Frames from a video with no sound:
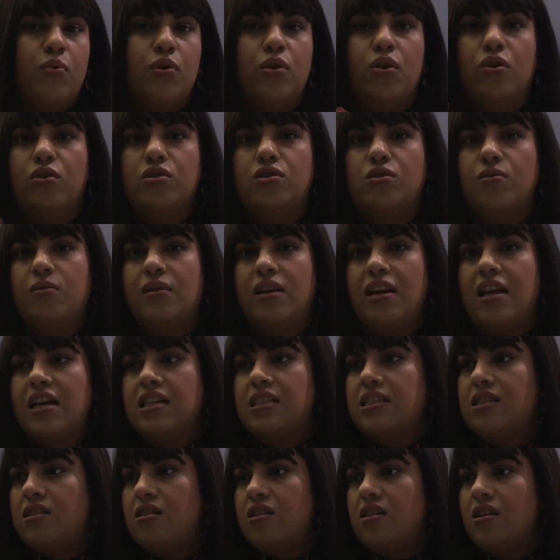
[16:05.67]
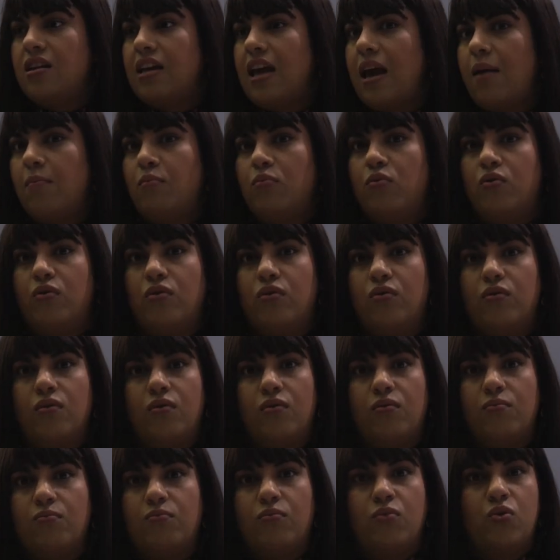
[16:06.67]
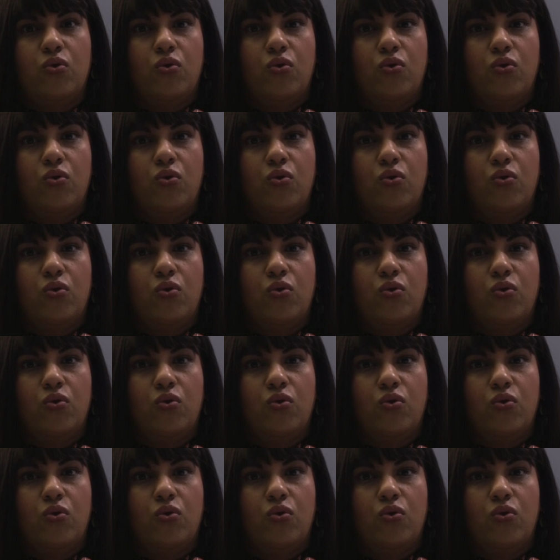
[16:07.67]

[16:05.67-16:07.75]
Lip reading: We're not doing this to get more,